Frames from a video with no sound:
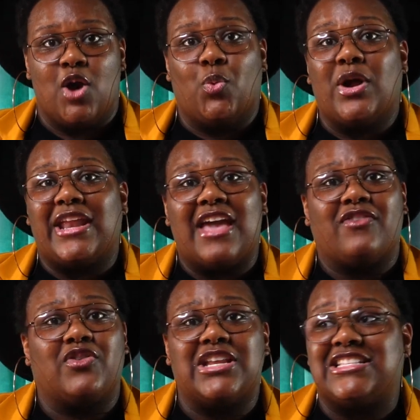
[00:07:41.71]

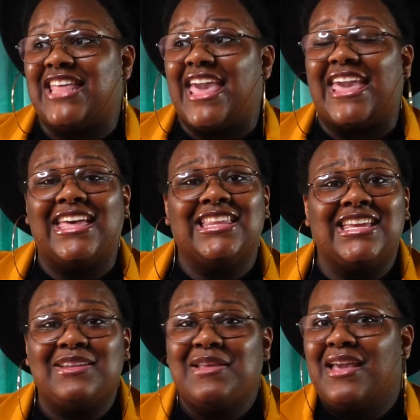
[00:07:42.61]
Whatever it is, that
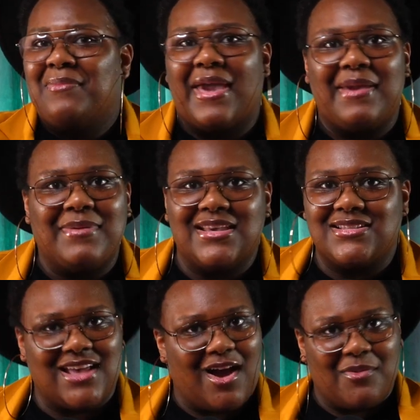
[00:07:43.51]
healing, baby,
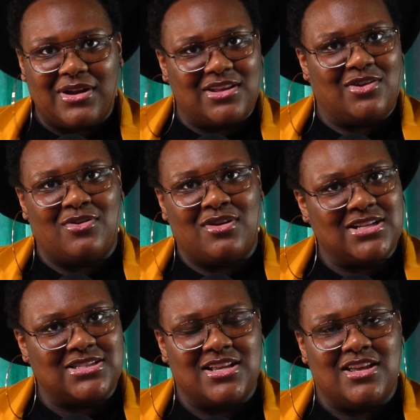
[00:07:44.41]
it's already
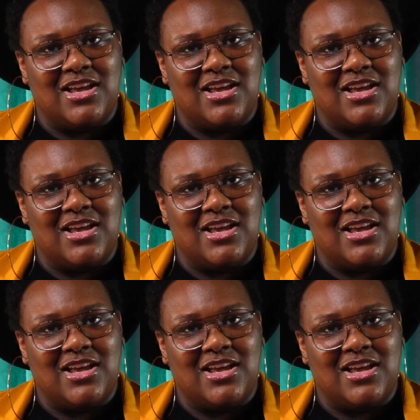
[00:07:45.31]
yours.